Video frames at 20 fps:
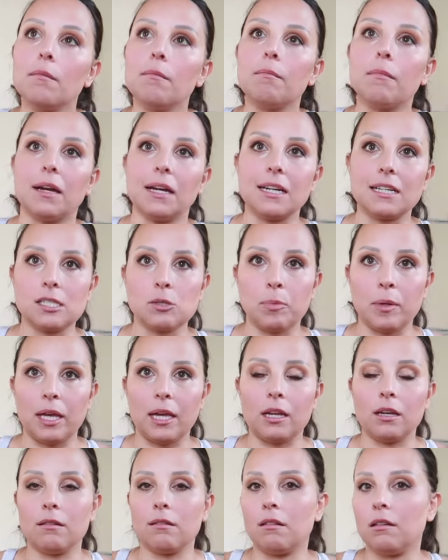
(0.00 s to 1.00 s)
my
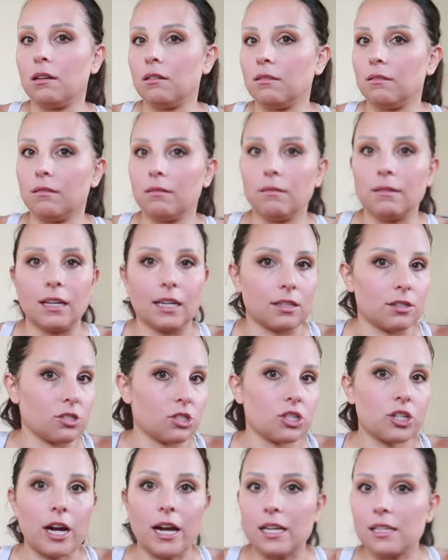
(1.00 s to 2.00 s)
husband gets
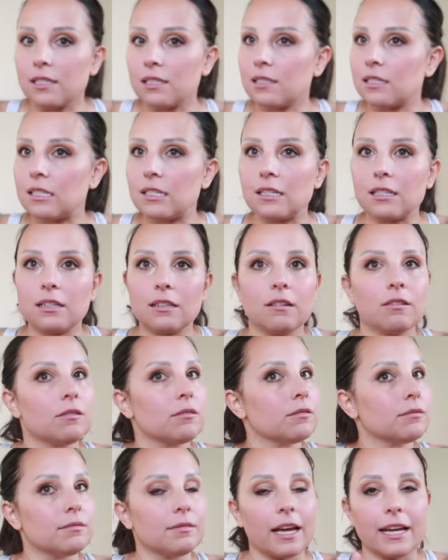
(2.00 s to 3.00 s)
dressed
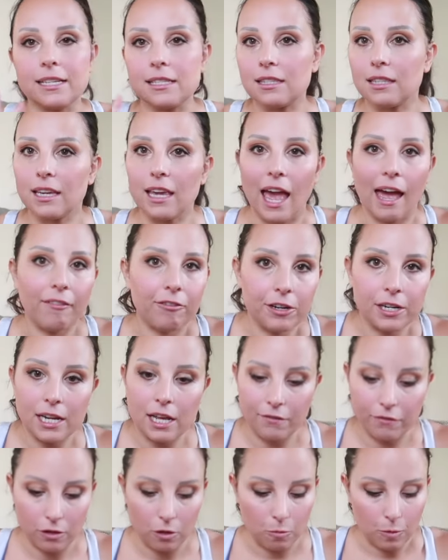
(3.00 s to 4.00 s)
nicely every
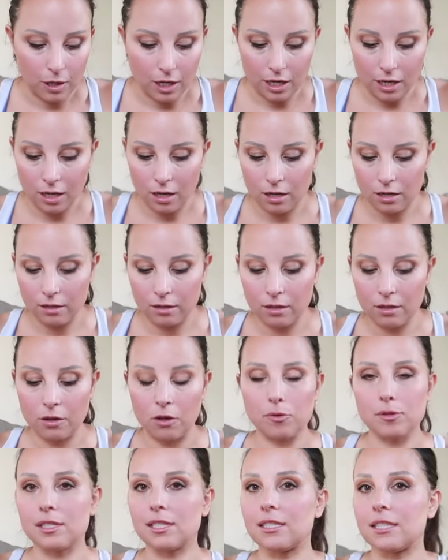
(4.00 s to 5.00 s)
day for work,
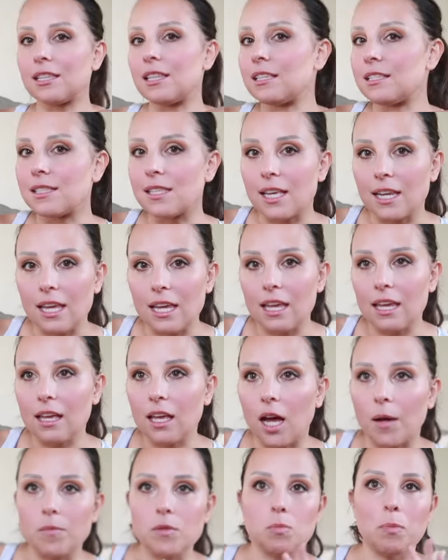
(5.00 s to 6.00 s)
goes into the city,
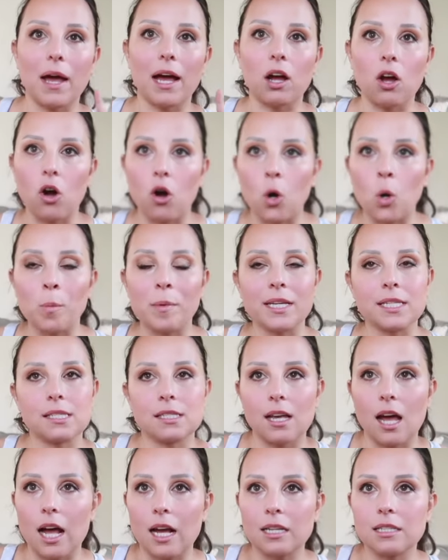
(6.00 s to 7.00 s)
comes back home. His
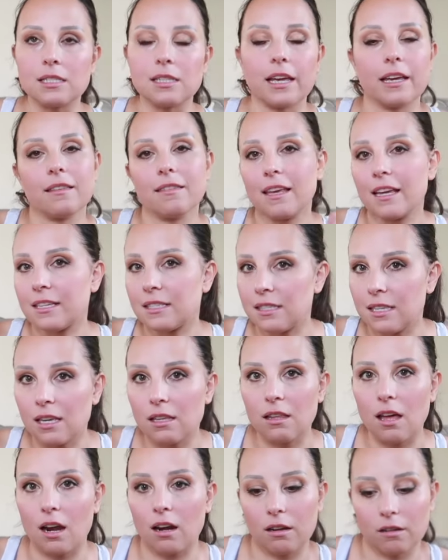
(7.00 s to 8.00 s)
socks, like they see
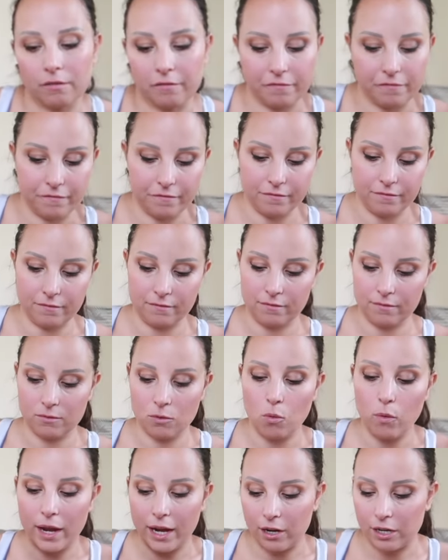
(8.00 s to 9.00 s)
a lot of
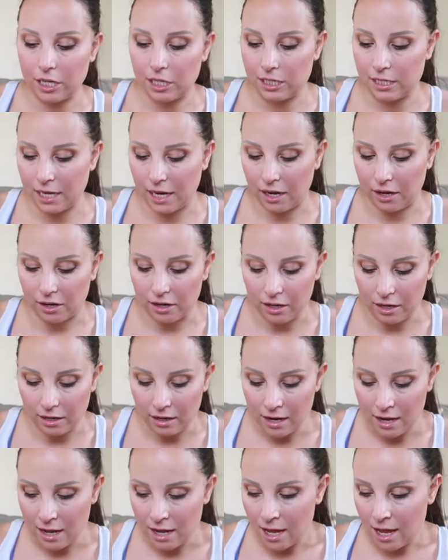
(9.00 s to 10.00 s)
wear and
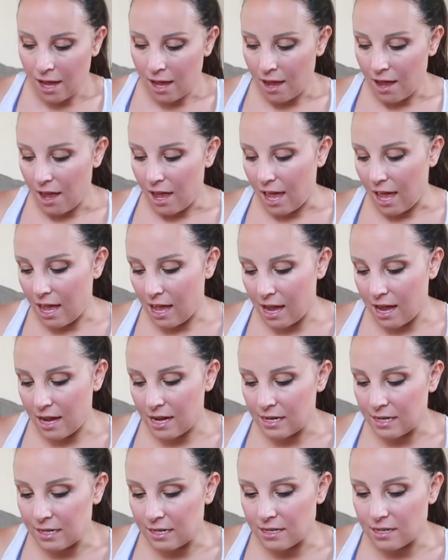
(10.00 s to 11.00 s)
tear
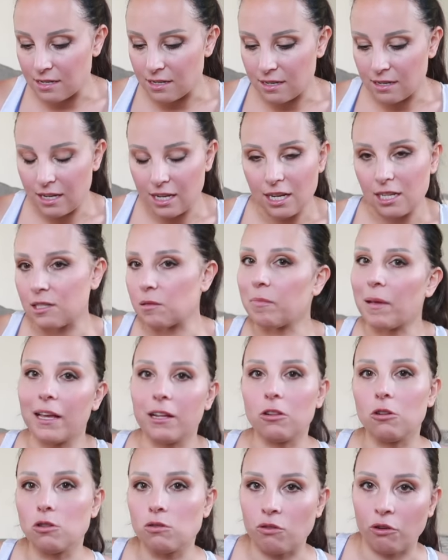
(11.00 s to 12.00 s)
and he doesn't buy
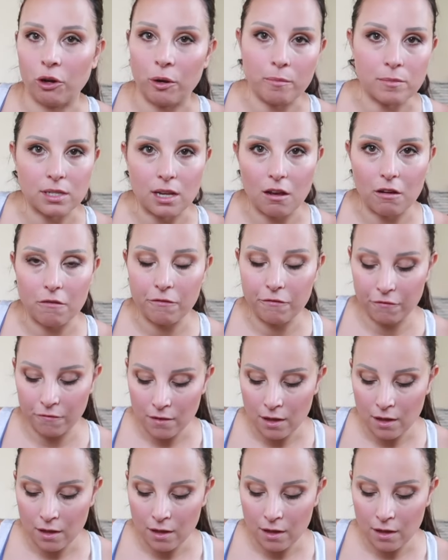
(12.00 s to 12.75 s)
clothes for himself.